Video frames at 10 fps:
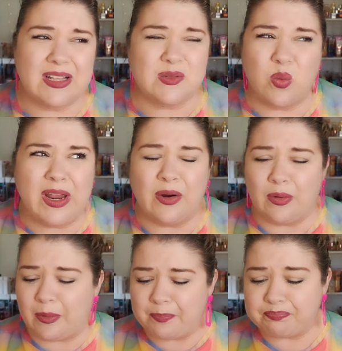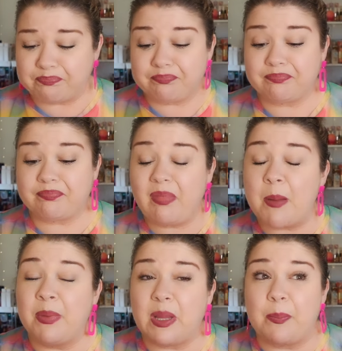It's weird.
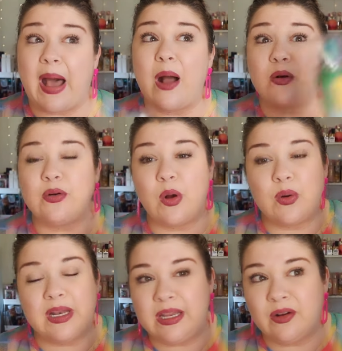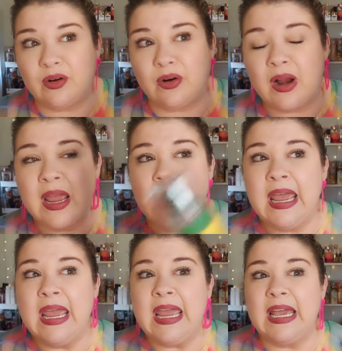But the powder note in here
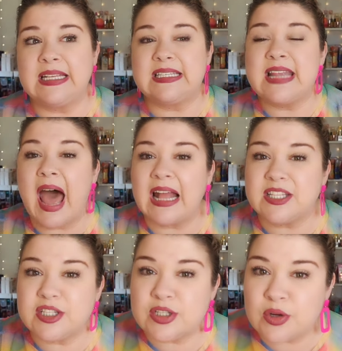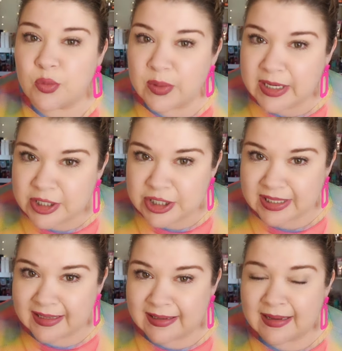is not
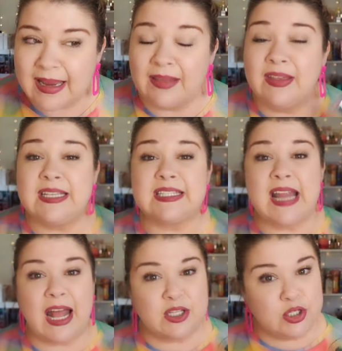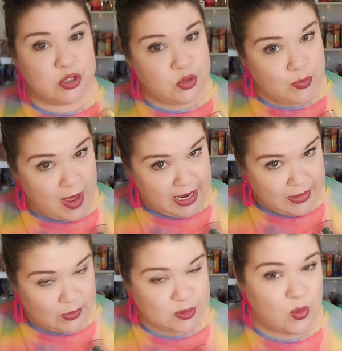screechy. At least not to my
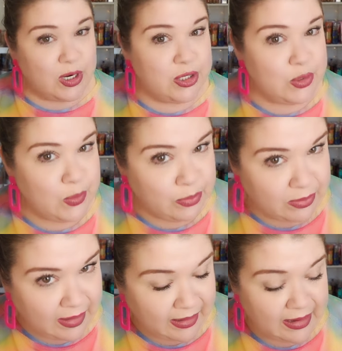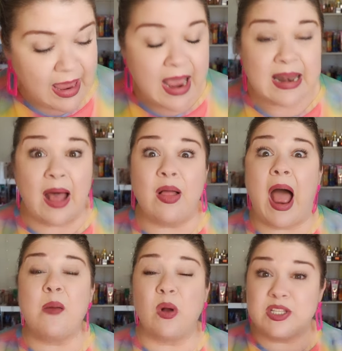nose. What did you think? Now,
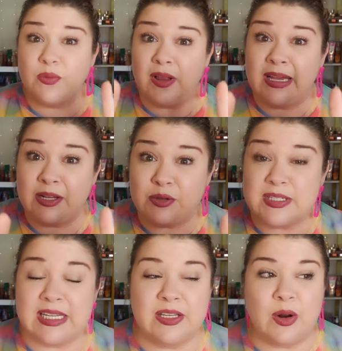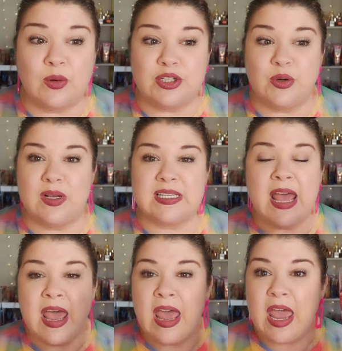what's really interesting to know, too, is
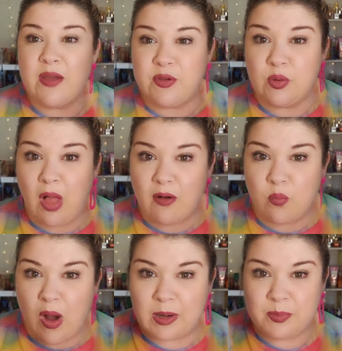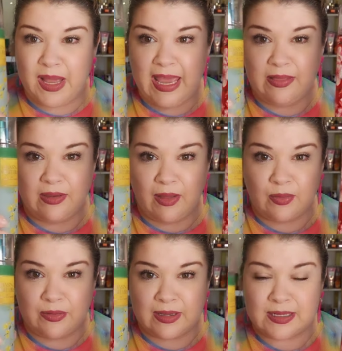if you love one but hate the
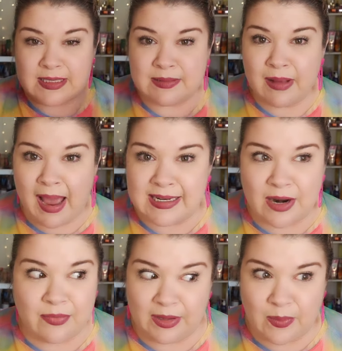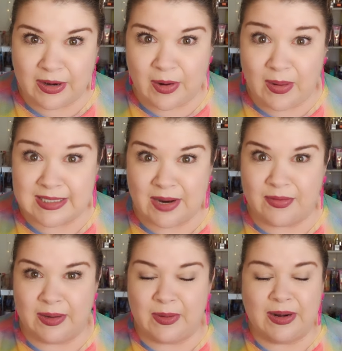other of these. I definitely want to
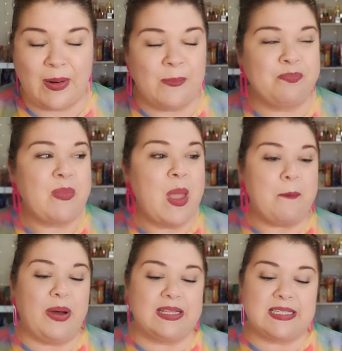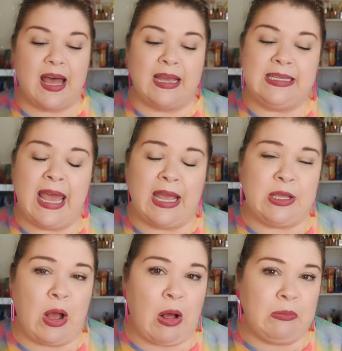know. But, yeah,
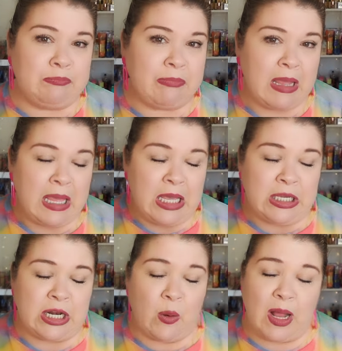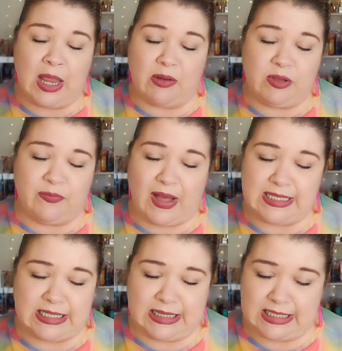y'all. You know I love you if I
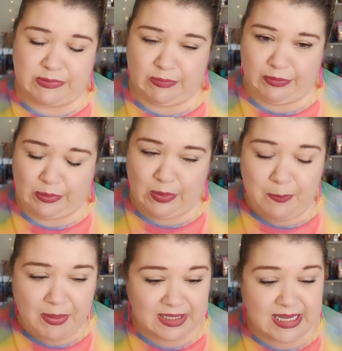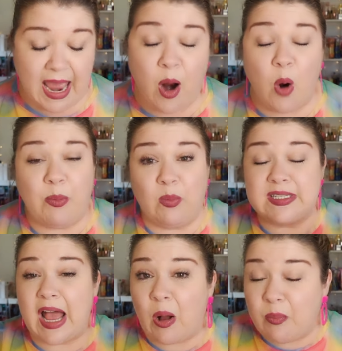did this review. But I hope it
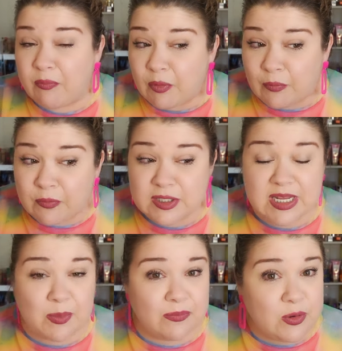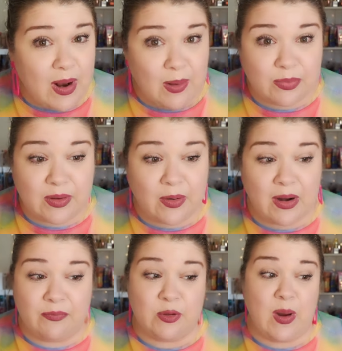was helpful for some of you out there.
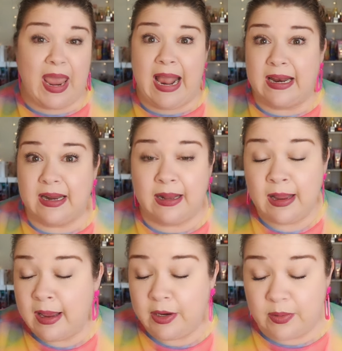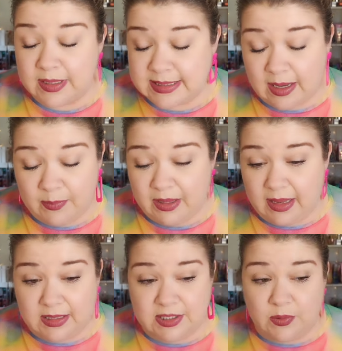If you hated it, you can tell me
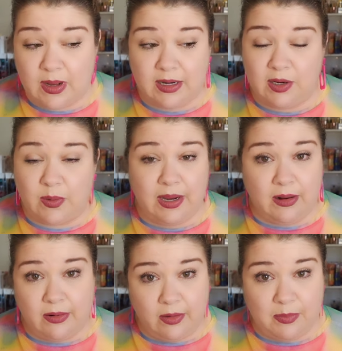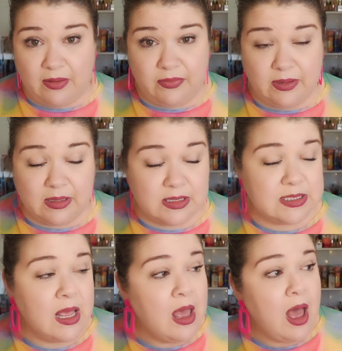that too, honey. You ain't gonna hurt my feelings.